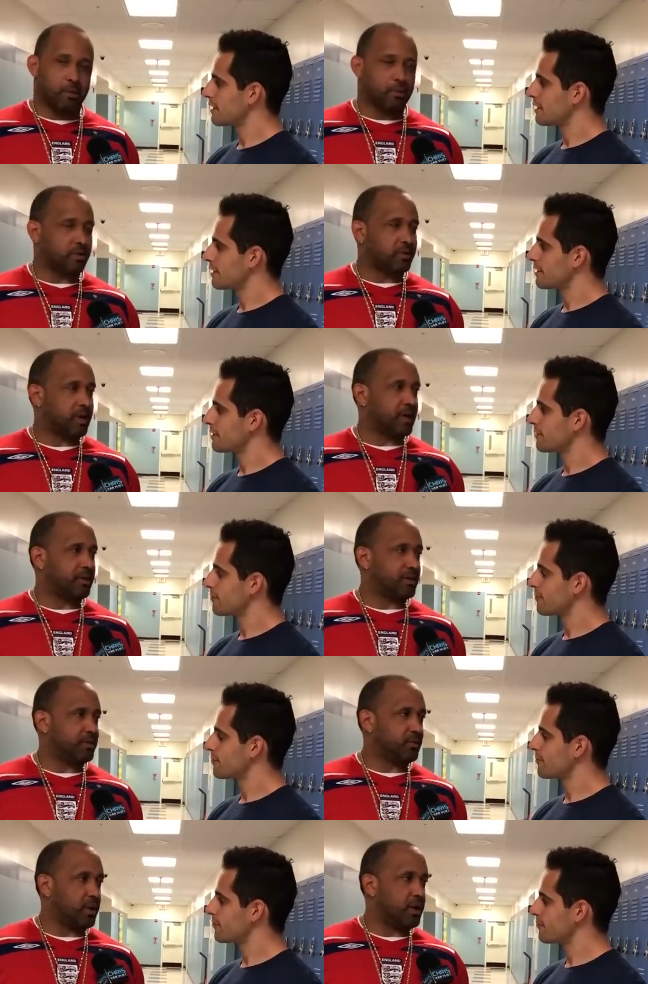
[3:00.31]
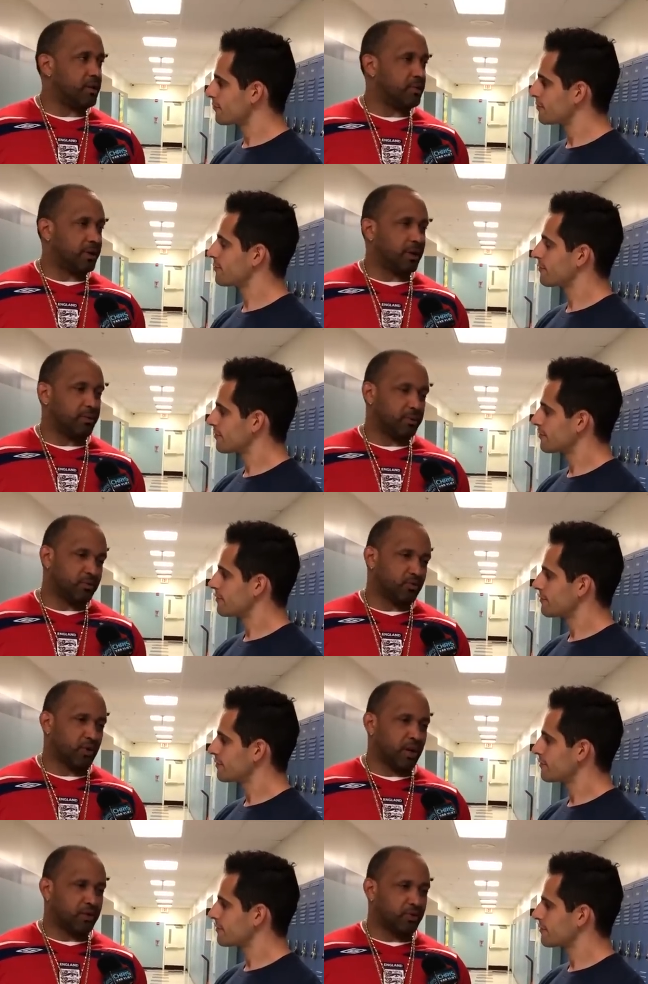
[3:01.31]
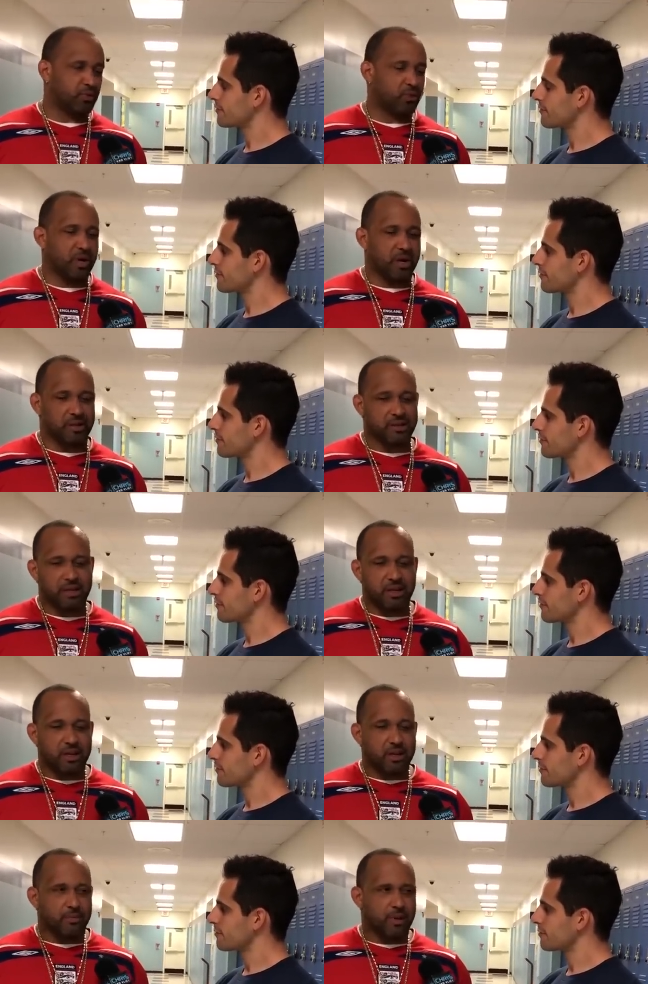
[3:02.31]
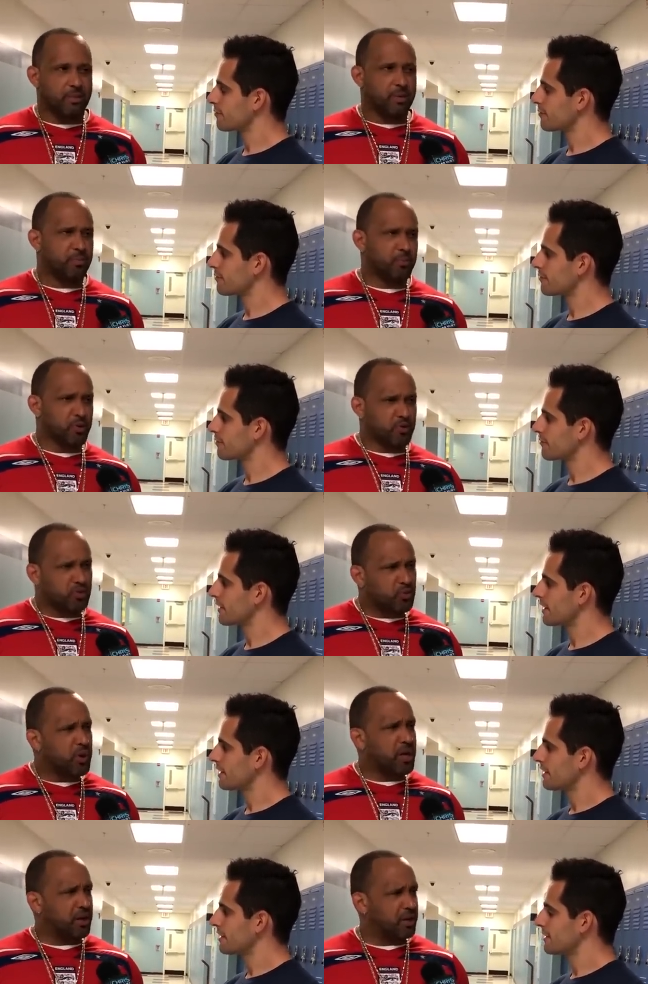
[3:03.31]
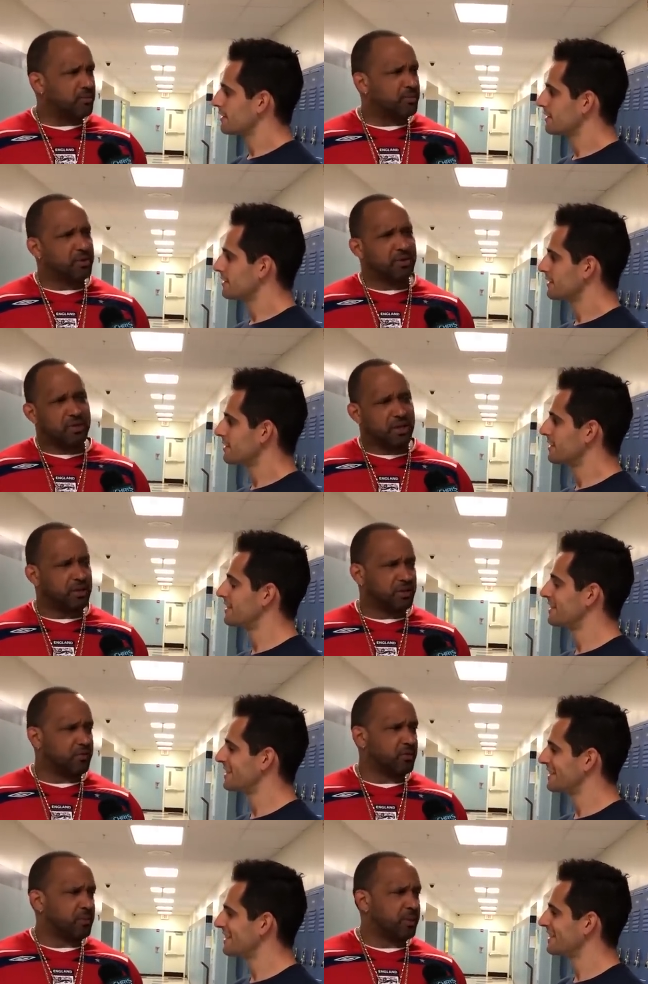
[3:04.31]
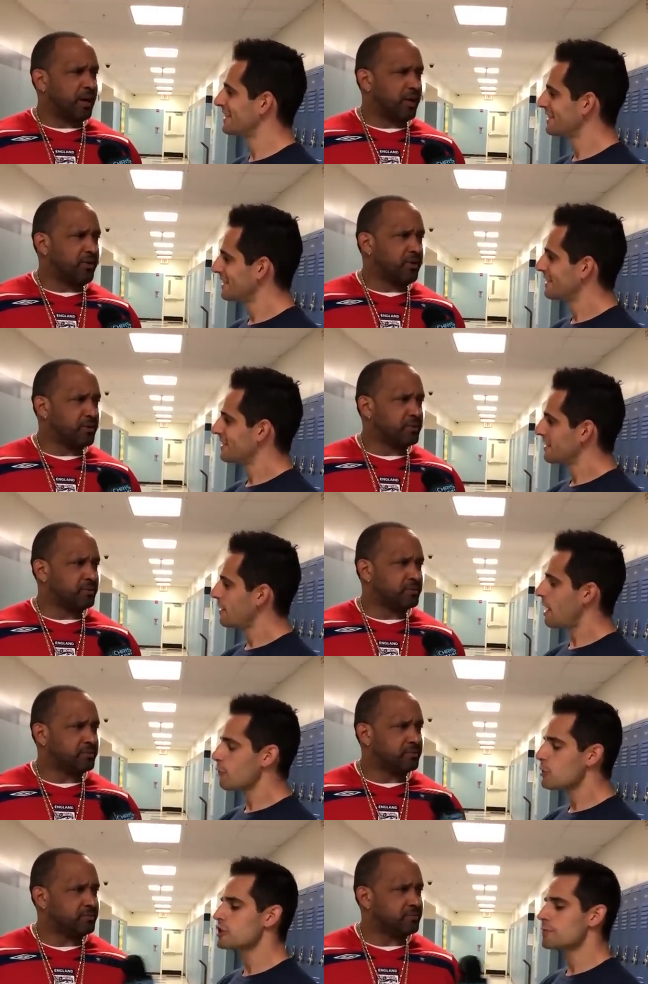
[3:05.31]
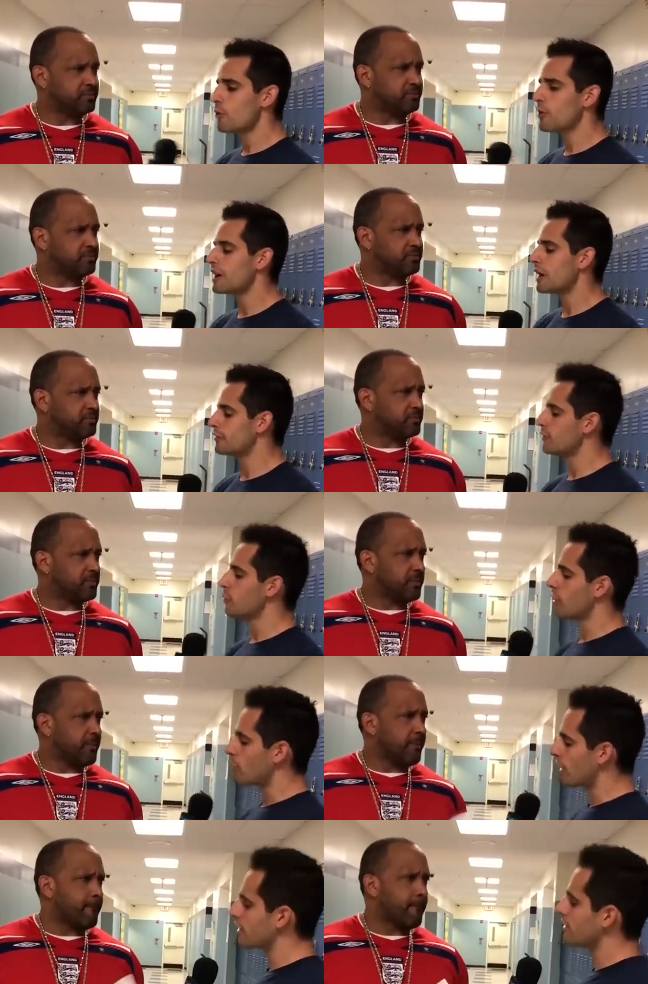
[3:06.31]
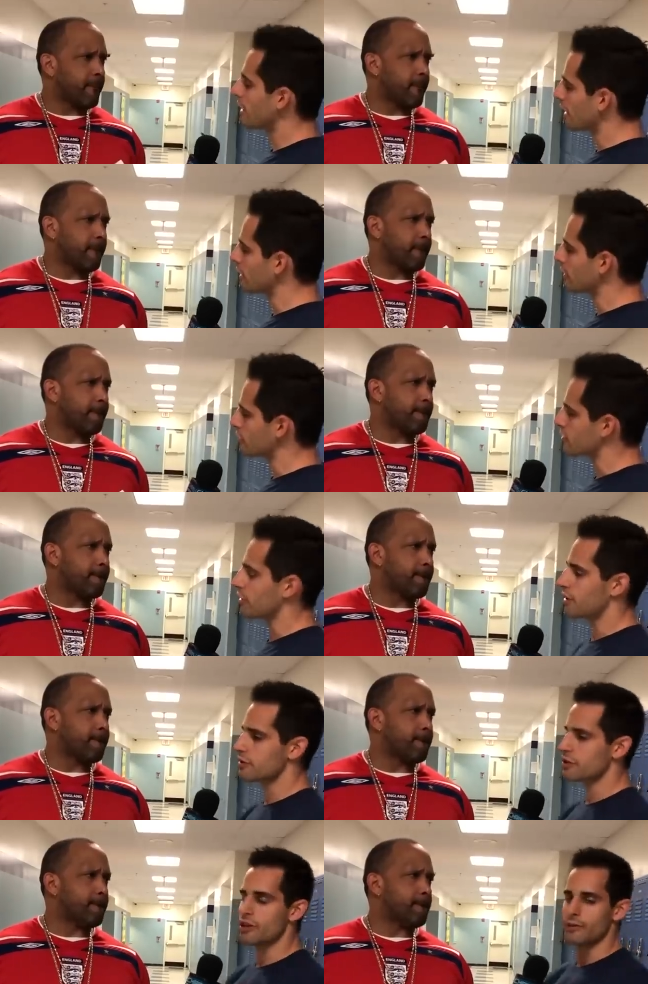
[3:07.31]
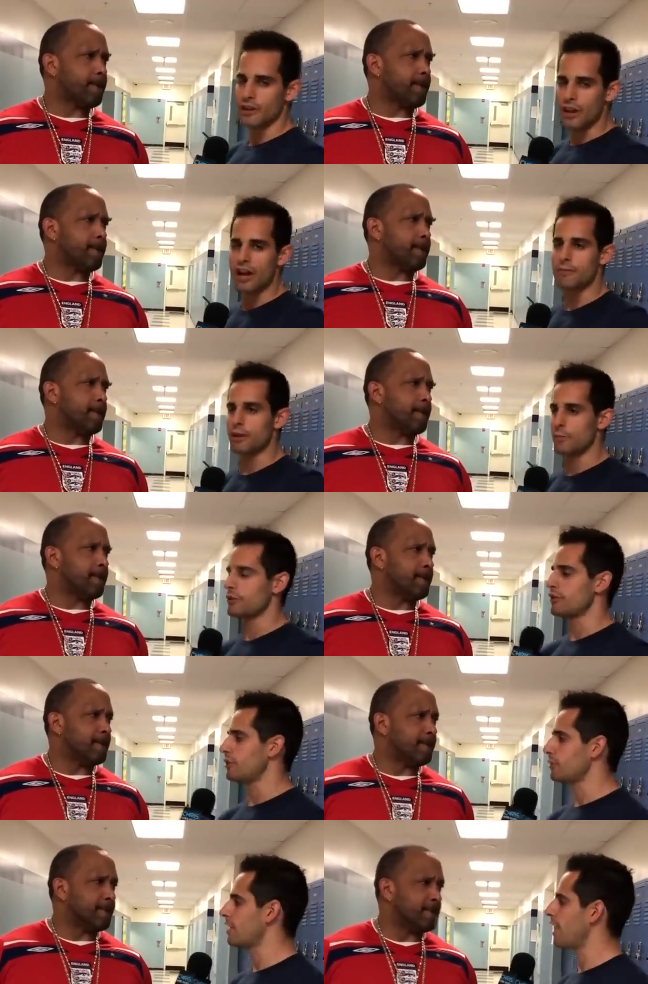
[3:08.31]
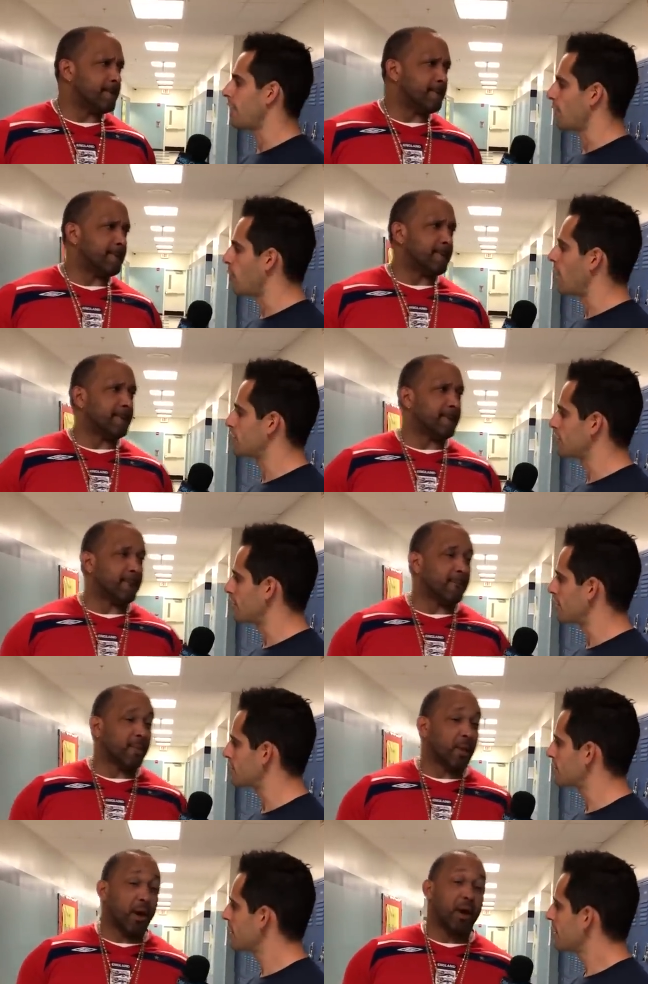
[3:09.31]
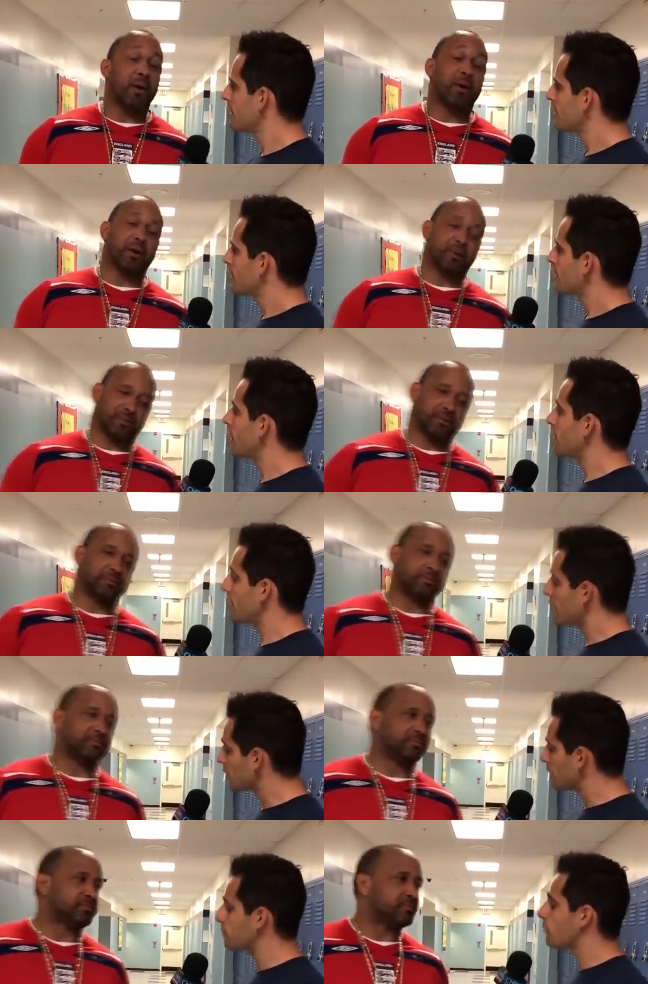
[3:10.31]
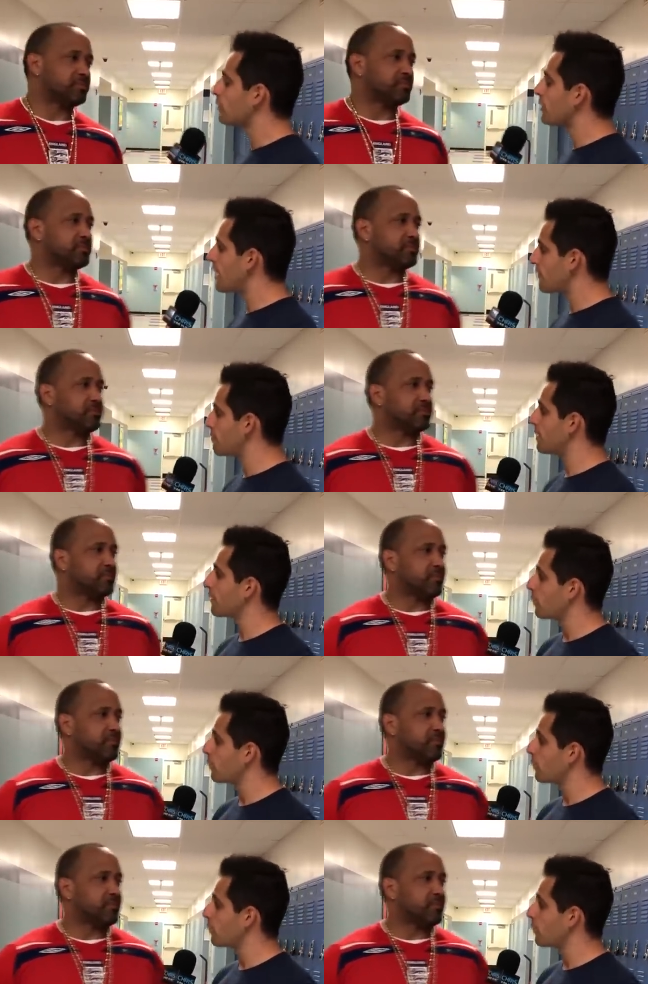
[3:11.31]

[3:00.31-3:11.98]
Speaker 1: wouldn't stand in his way, but I would try to maybe persuade him to take a different path.
Speaker 2: We should point out that you are wearing the England shirt because there's going to be a lot of people in the UK watching this. Oh, yeah. And England pulled off a big